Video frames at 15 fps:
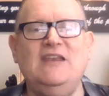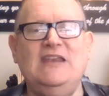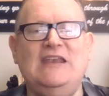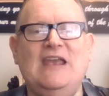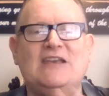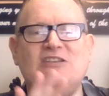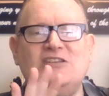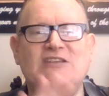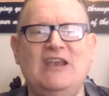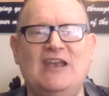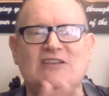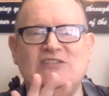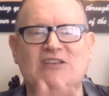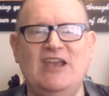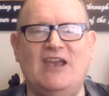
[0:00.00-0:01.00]
Yes,
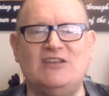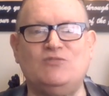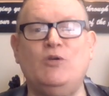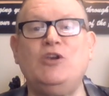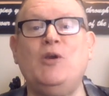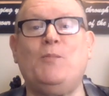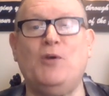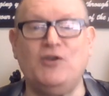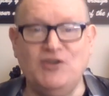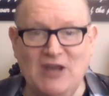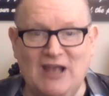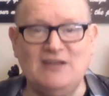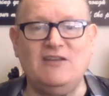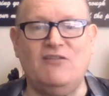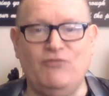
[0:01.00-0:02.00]
yes, yes. Were you
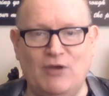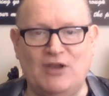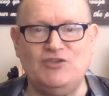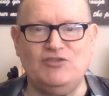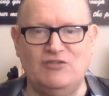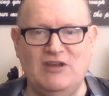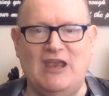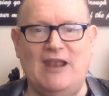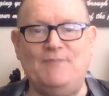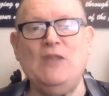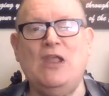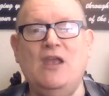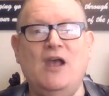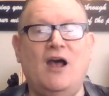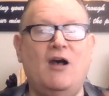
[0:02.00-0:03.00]
productive throughout your day?
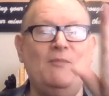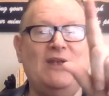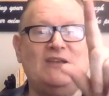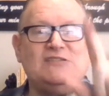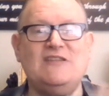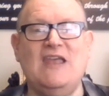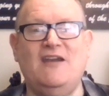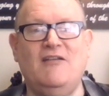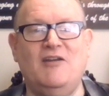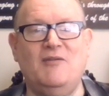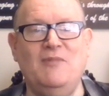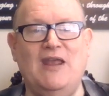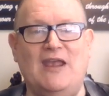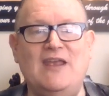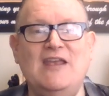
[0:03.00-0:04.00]
I'll mention that here in a
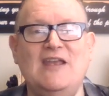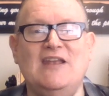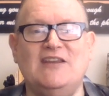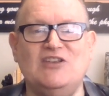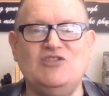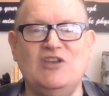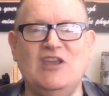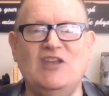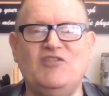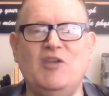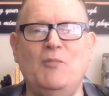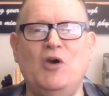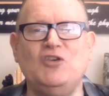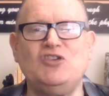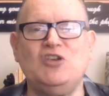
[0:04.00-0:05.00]
minute. Did you get the
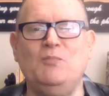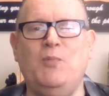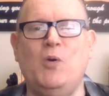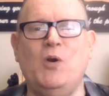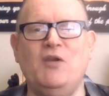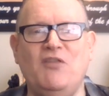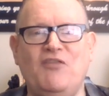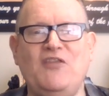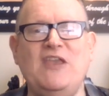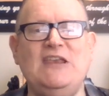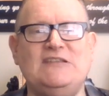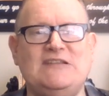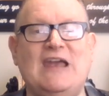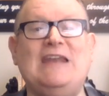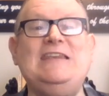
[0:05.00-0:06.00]
most important
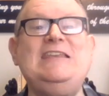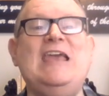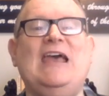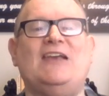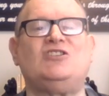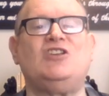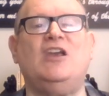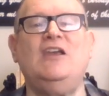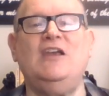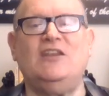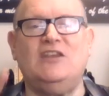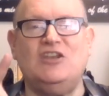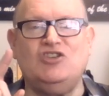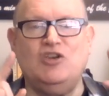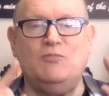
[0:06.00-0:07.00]
things done? Yes.
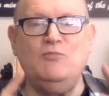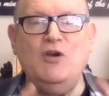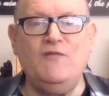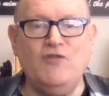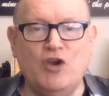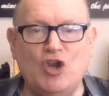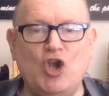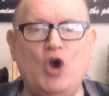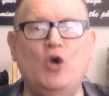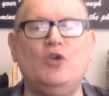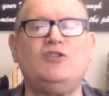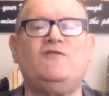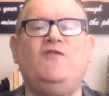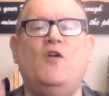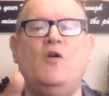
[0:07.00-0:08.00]
Did you move your
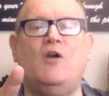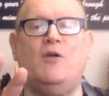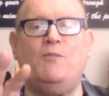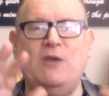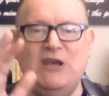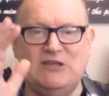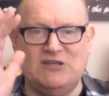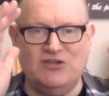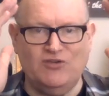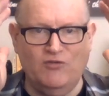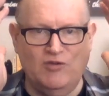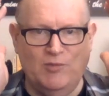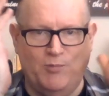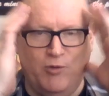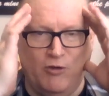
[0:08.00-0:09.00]
goals forward, pieces through
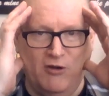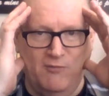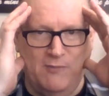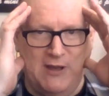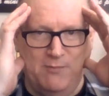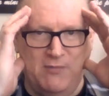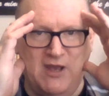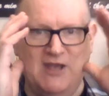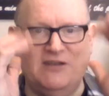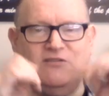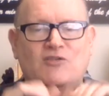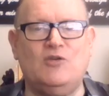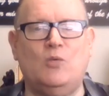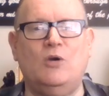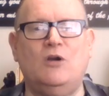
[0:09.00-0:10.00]
the portal of my mind
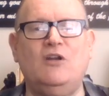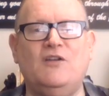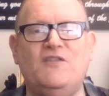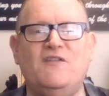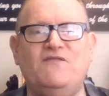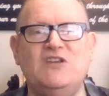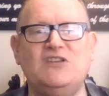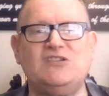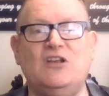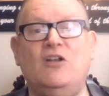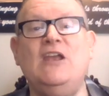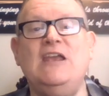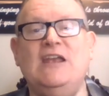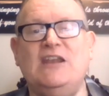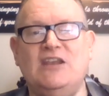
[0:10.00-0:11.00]
to the world of the physical?
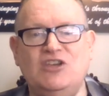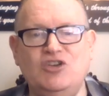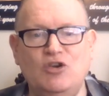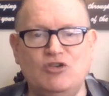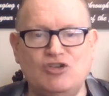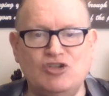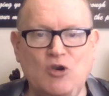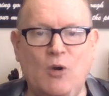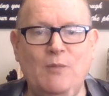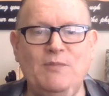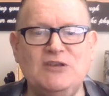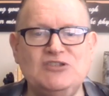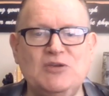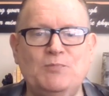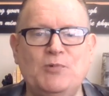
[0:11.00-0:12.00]
Did you show up
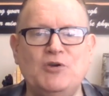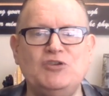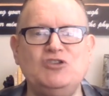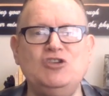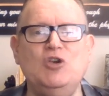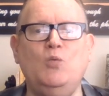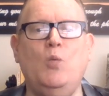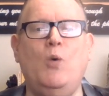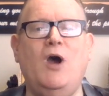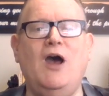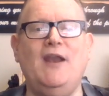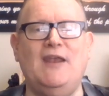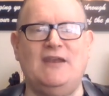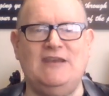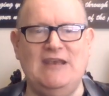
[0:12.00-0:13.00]
as the person you
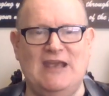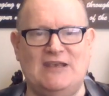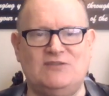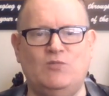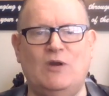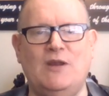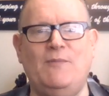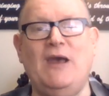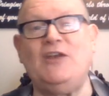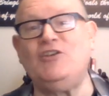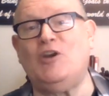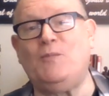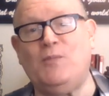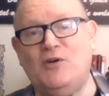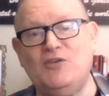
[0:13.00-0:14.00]
wanted? Yes. What about
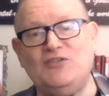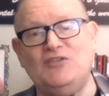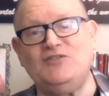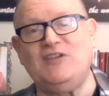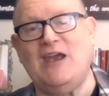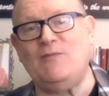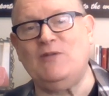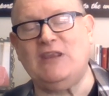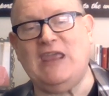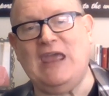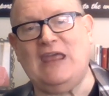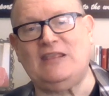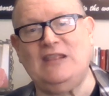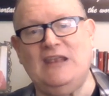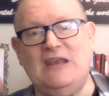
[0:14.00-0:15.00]
your personal time with
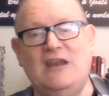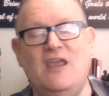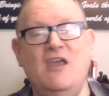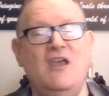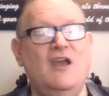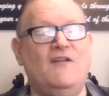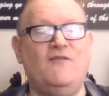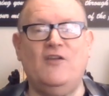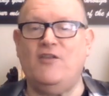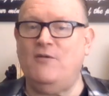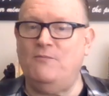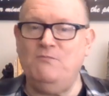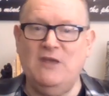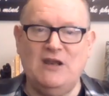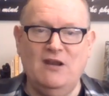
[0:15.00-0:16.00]
Kathleen? For the
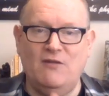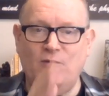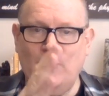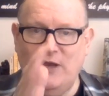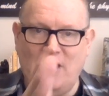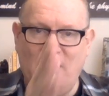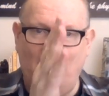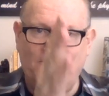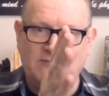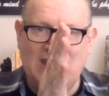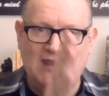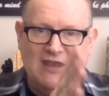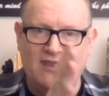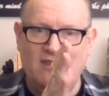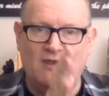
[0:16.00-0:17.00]
middle of the week hump
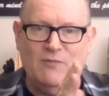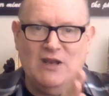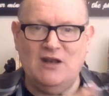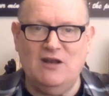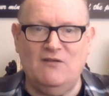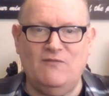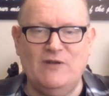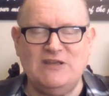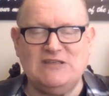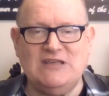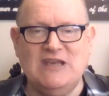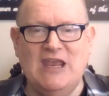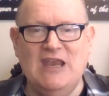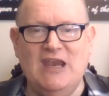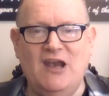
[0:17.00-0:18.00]
day and the middle of
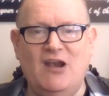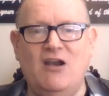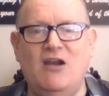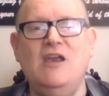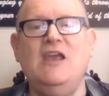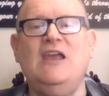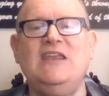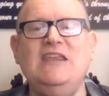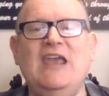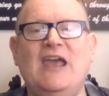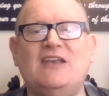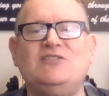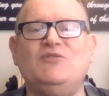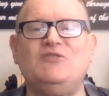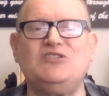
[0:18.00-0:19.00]
Wednesday here?
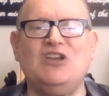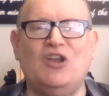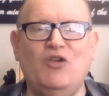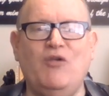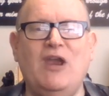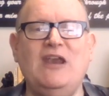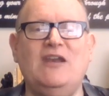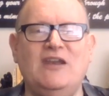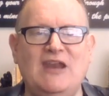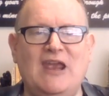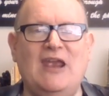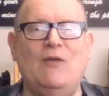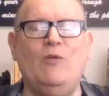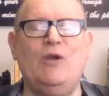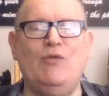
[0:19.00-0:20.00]
Yes, it was a great
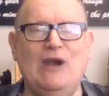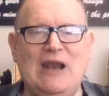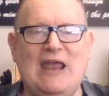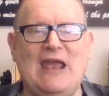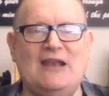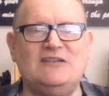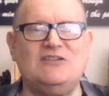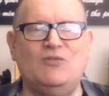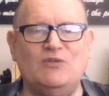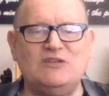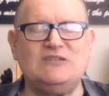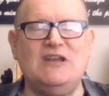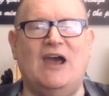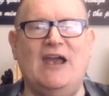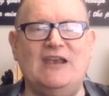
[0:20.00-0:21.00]
day. We relaxed. It
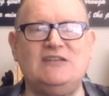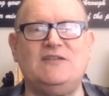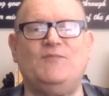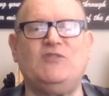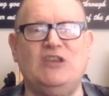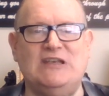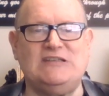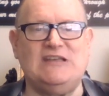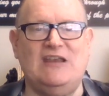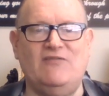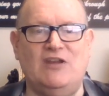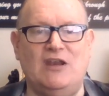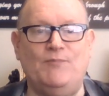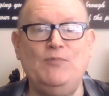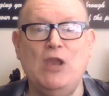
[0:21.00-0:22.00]
was nice this
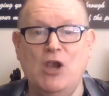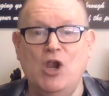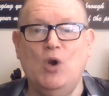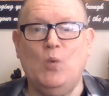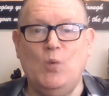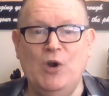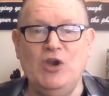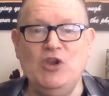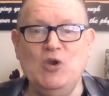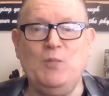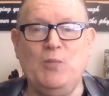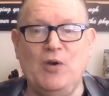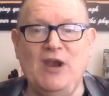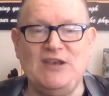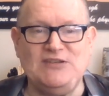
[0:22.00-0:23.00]
evening. Were you
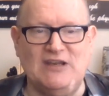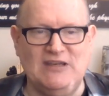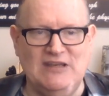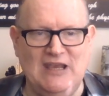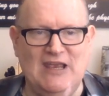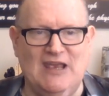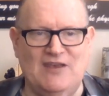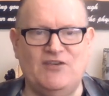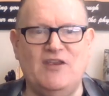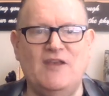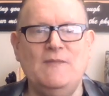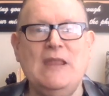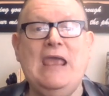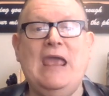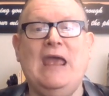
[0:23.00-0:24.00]
present? Yes.
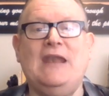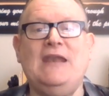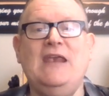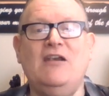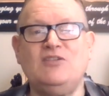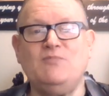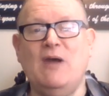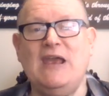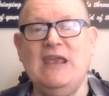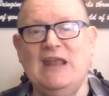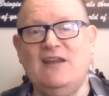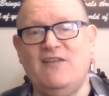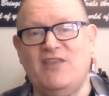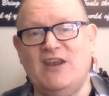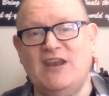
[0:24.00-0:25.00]
And here's my
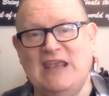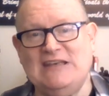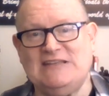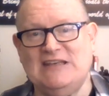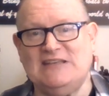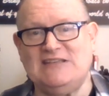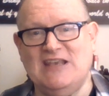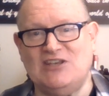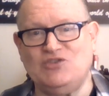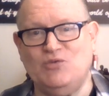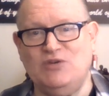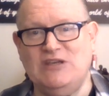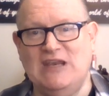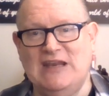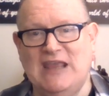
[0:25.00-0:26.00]
end of the day success
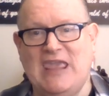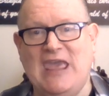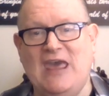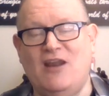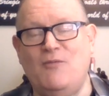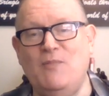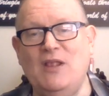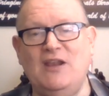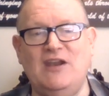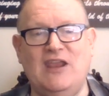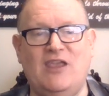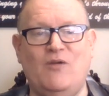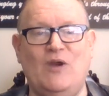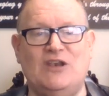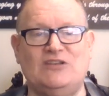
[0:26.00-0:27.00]
routine accountability
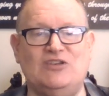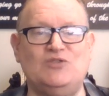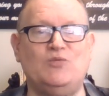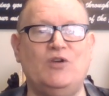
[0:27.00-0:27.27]
questions.